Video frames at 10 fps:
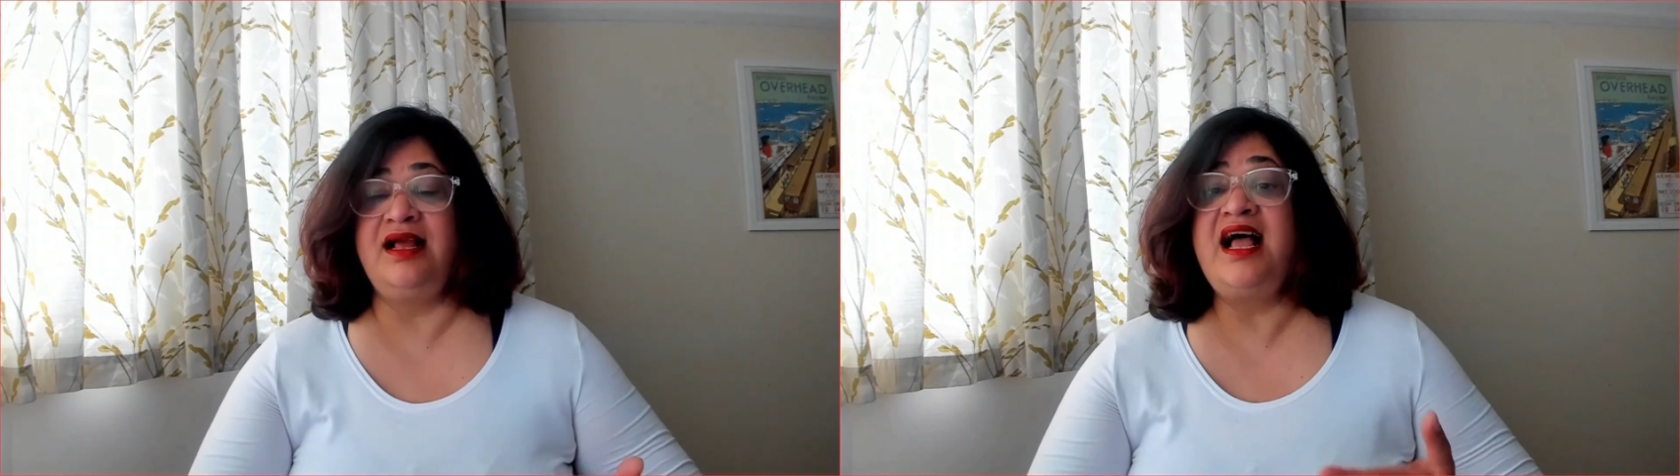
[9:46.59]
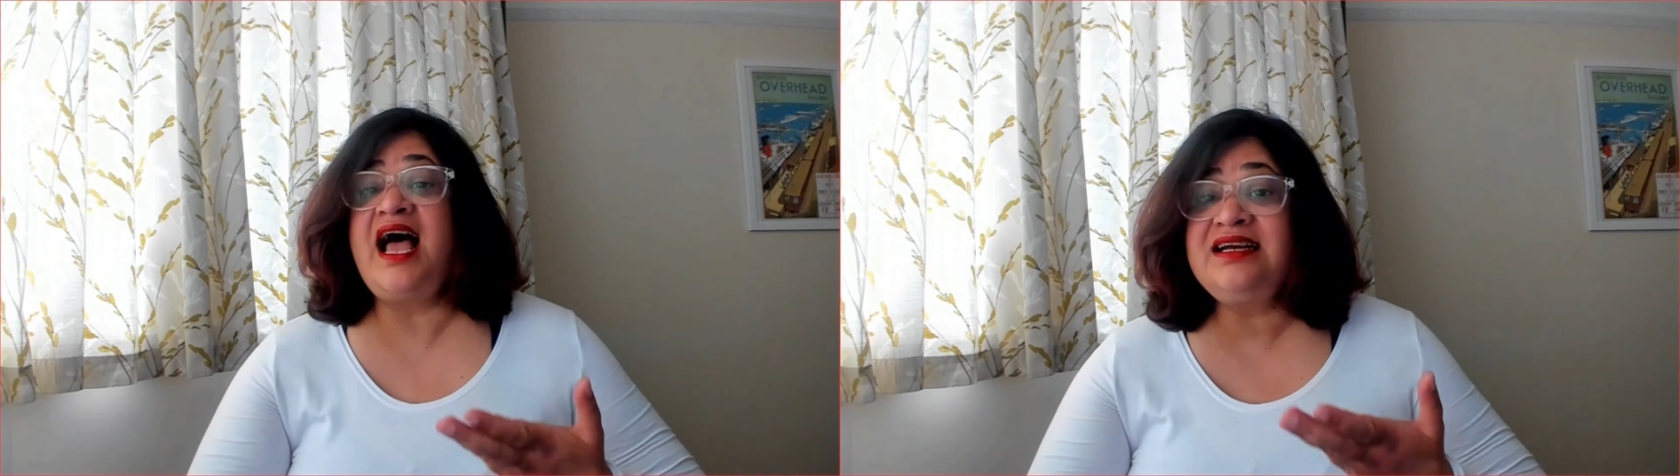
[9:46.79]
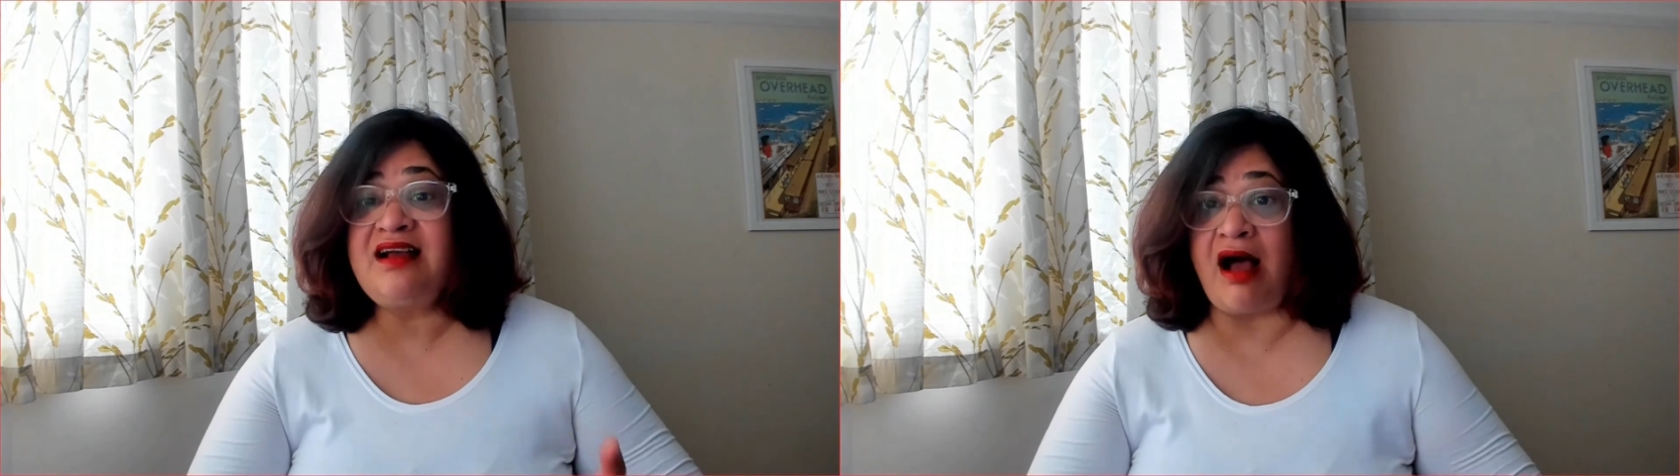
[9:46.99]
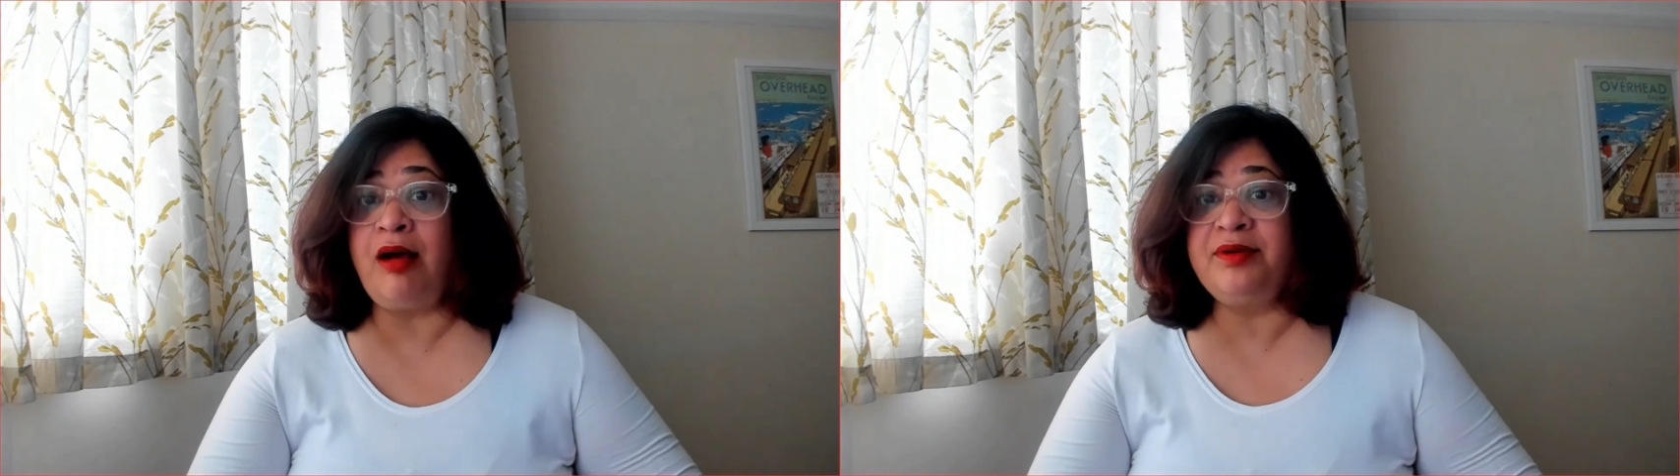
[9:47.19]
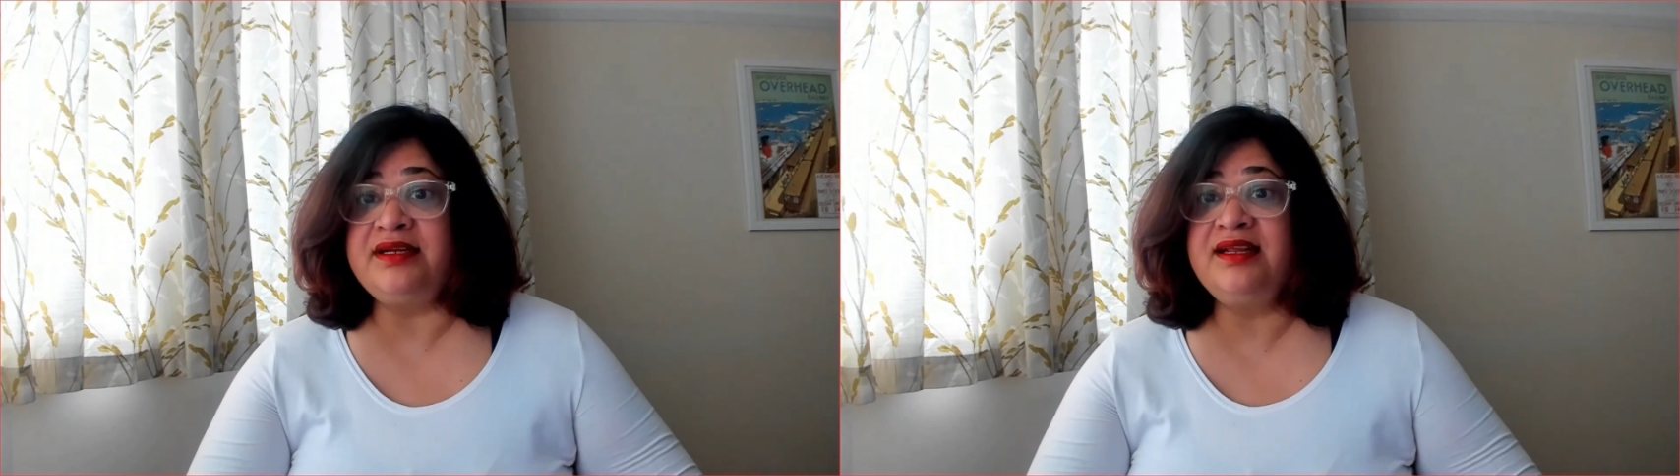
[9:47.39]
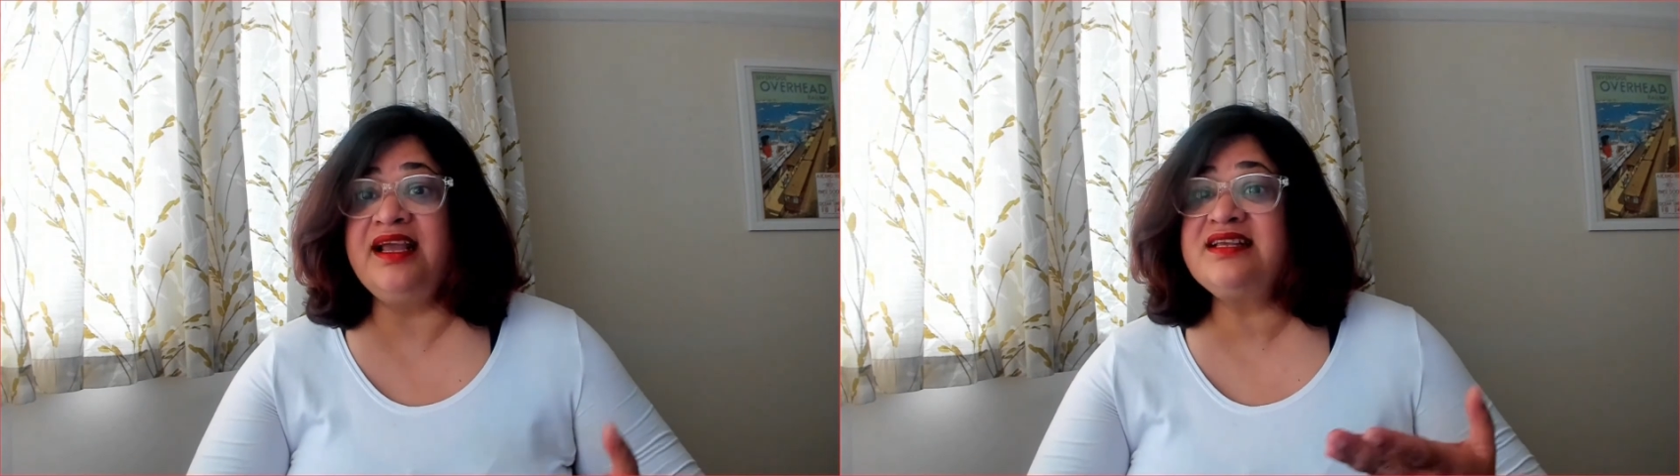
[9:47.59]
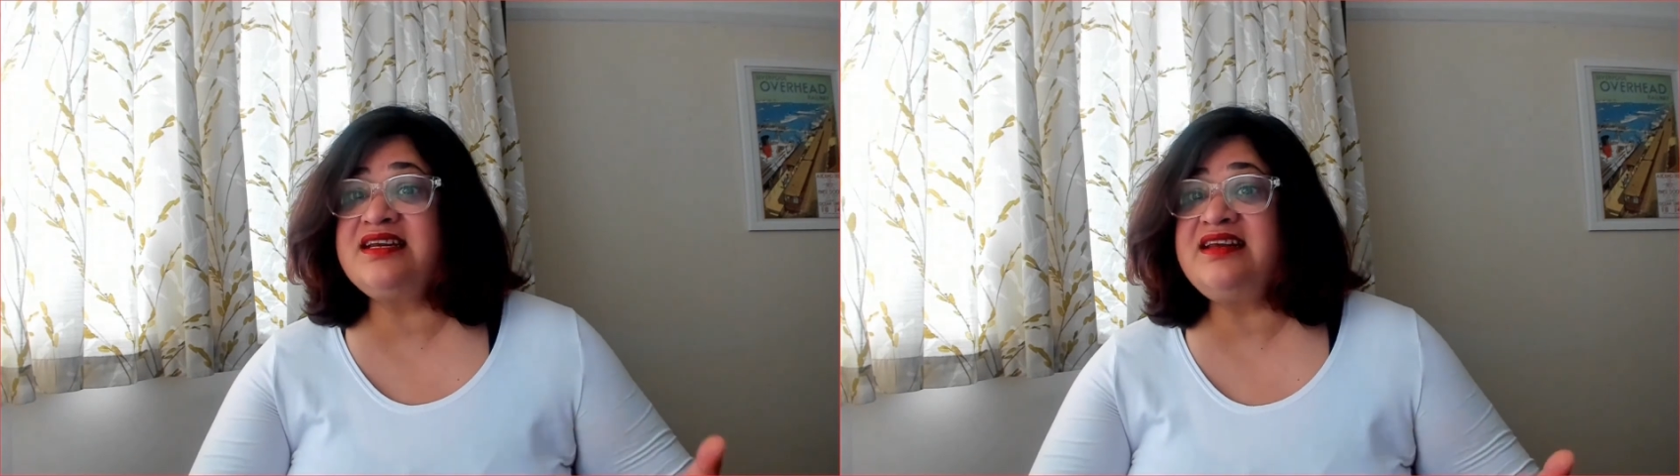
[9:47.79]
and carbon is a